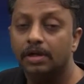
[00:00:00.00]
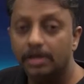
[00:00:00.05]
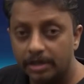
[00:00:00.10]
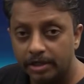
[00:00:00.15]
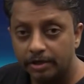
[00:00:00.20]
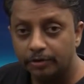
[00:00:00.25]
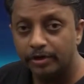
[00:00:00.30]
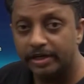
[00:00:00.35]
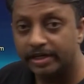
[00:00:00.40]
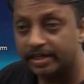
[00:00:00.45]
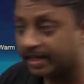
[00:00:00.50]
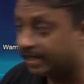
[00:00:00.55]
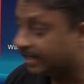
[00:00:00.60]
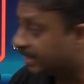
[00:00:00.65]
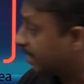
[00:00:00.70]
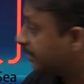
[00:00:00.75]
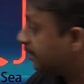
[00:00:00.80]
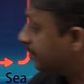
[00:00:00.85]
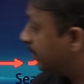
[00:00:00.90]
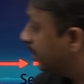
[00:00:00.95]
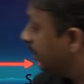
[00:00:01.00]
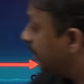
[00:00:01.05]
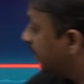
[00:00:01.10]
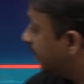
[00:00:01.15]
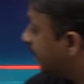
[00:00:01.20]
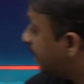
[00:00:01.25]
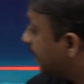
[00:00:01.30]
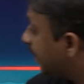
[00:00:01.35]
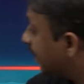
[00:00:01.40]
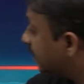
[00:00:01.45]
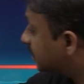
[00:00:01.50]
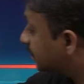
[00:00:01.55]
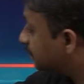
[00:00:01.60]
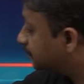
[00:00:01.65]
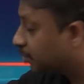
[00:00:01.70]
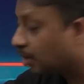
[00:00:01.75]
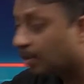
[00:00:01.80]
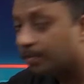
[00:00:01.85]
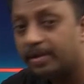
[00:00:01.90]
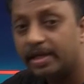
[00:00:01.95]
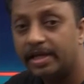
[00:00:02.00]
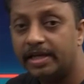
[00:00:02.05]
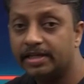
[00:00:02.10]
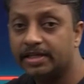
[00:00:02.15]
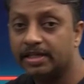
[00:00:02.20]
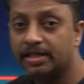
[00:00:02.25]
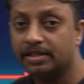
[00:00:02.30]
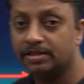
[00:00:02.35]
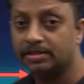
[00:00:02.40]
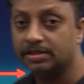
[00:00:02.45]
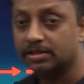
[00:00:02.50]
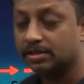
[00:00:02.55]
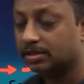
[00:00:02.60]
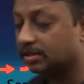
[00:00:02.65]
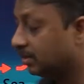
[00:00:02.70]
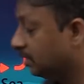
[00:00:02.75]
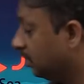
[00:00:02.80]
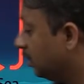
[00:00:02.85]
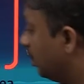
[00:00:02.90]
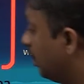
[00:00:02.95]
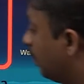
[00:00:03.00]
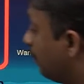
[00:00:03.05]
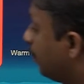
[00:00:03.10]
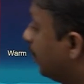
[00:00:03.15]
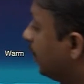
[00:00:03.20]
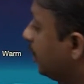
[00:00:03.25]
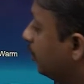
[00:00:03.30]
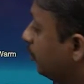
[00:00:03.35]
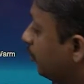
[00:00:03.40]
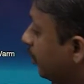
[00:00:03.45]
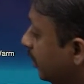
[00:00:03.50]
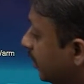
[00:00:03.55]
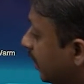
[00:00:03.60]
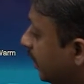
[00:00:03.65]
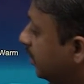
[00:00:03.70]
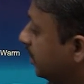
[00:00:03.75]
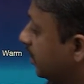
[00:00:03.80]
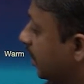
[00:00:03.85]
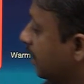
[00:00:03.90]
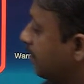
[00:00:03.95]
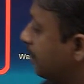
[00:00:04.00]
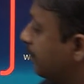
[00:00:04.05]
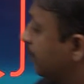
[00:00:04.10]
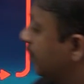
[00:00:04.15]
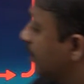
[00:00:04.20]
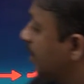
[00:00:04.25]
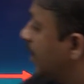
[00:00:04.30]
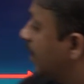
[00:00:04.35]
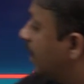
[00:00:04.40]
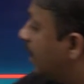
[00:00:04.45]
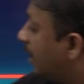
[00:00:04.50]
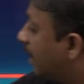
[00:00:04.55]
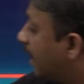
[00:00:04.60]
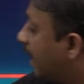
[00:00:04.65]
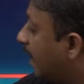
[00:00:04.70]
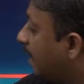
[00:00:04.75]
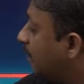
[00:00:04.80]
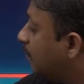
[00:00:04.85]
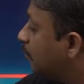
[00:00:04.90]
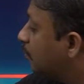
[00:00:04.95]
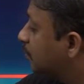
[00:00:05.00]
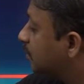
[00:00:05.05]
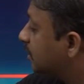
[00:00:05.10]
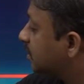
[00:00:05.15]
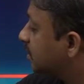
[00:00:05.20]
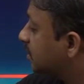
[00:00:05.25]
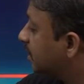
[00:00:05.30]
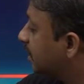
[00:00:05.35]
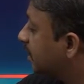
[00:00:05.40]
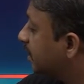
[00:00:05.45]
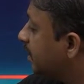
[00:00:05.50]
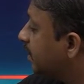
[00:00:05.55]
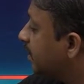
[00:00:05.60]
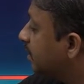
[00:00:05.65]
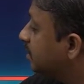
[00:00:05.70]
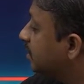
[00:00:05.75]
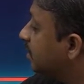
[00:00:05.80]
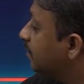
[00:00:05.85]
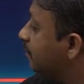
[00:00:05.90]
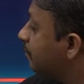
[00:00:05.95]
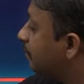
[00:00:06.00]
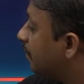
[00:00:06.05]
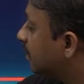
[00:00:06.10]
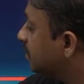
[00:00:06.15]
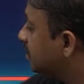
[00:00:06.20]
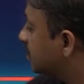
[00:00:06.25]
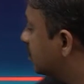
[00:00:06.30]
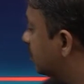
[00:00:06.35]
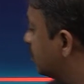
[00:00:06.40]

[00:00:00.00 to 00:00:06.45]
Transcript: During daytime, it has absorbed heat energy. But during nighttime, land loses heat energy faster